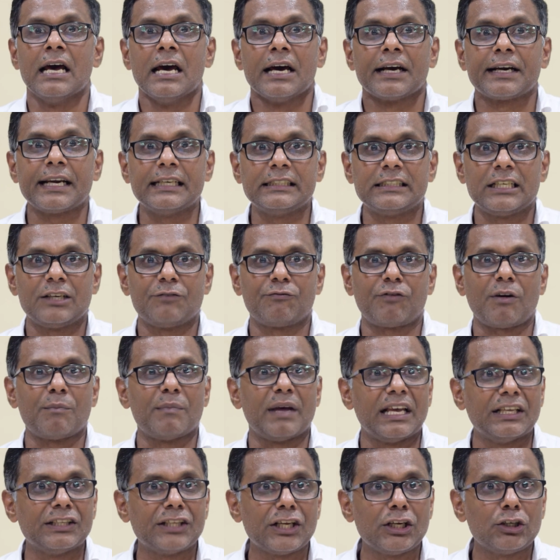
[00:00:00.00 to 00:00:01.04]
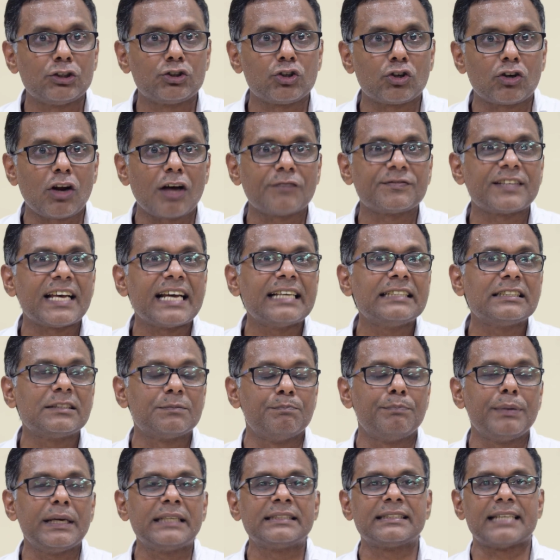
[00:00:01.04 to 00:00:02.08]
ranging from Indian Institute of Science,
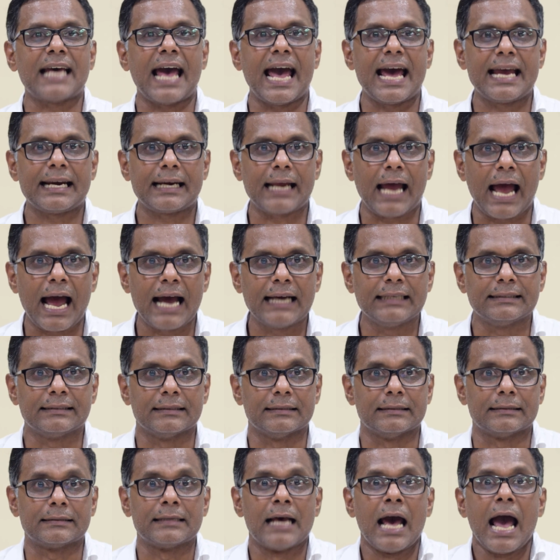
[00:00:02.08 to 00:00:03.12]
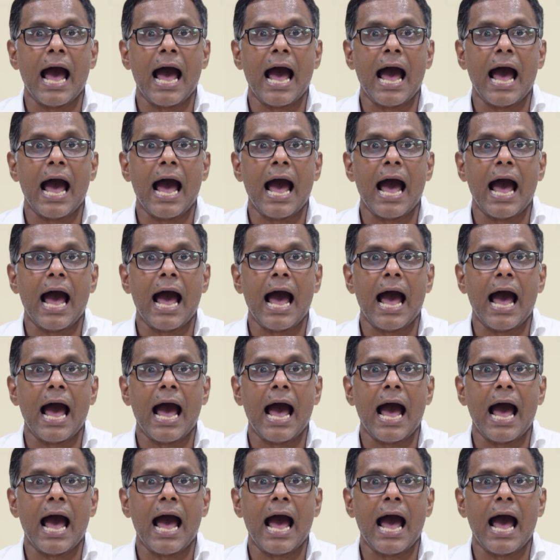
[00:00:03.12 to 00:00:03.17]
BITS and ISERS.